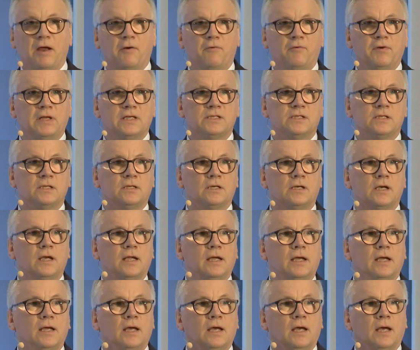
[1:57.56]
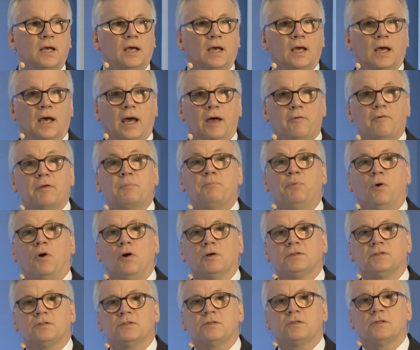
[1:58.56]
very recently a
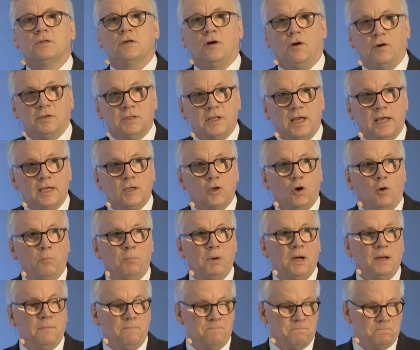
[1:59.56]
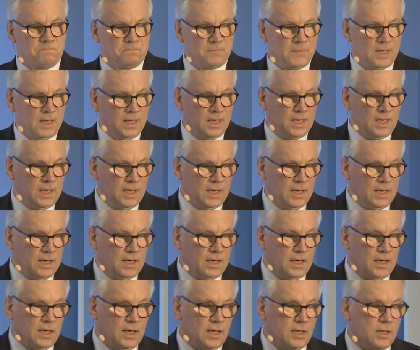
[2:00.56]
report on EIOPA.
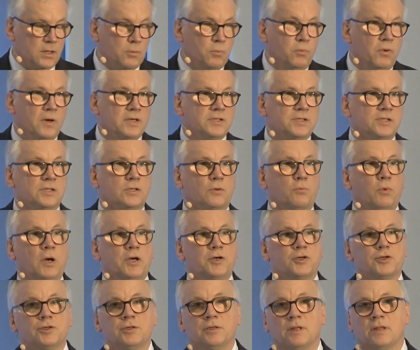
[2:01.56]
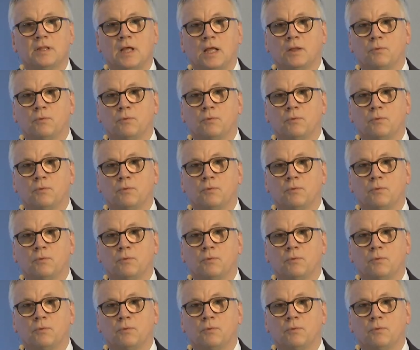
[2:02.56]
The first question